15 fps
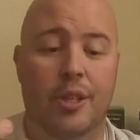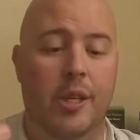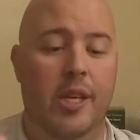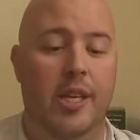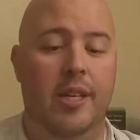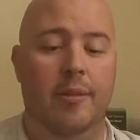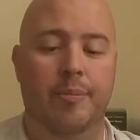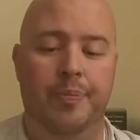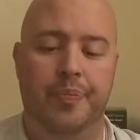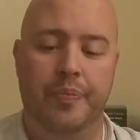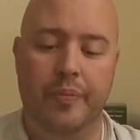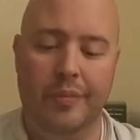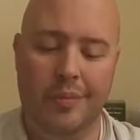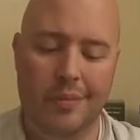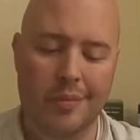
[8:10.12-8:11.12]
looking.
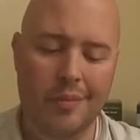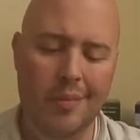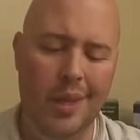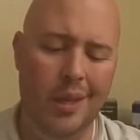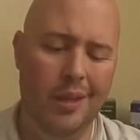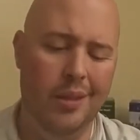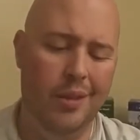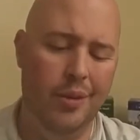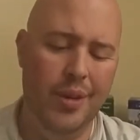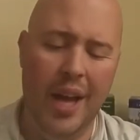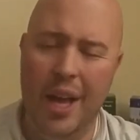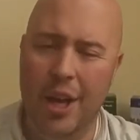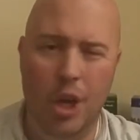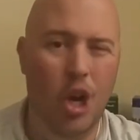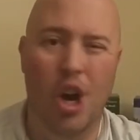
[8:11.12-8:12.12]
They're
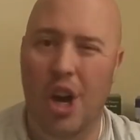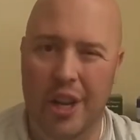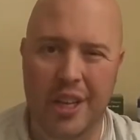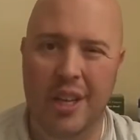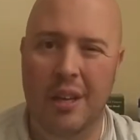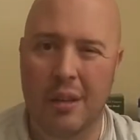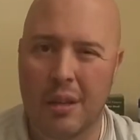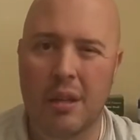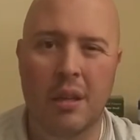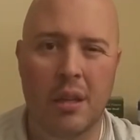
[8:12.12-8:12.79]
not gaudy,